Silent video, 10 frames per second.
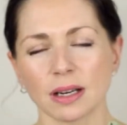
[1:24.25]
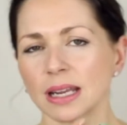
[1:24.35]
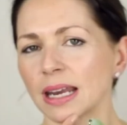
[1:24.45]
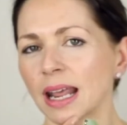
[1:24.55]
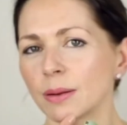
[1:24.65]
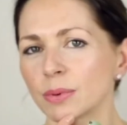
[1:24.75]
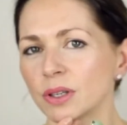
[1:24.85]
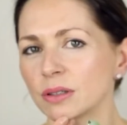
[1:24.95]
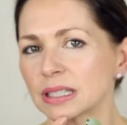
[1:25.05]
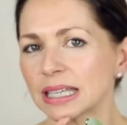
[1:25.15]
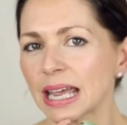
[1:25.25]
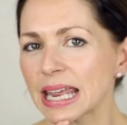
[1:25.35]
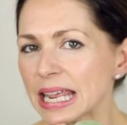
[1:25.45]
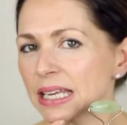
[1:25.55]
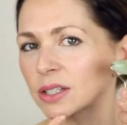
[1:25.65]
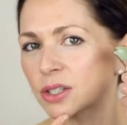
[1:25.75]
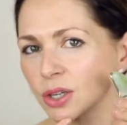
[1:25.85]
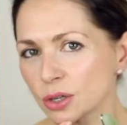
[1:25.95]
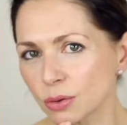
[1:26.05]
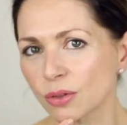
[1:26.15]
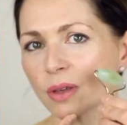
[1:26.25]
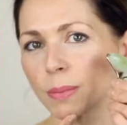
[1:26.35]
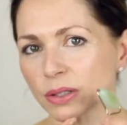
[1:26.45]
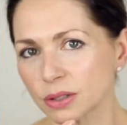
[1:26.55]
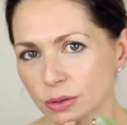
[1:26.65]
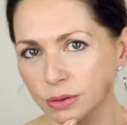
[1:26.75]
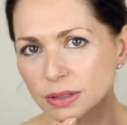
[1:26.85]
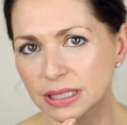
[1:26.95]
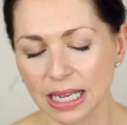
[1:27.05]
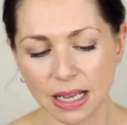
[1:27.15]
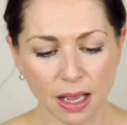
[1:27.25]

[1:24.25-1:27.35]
and enable you to get into the muscles.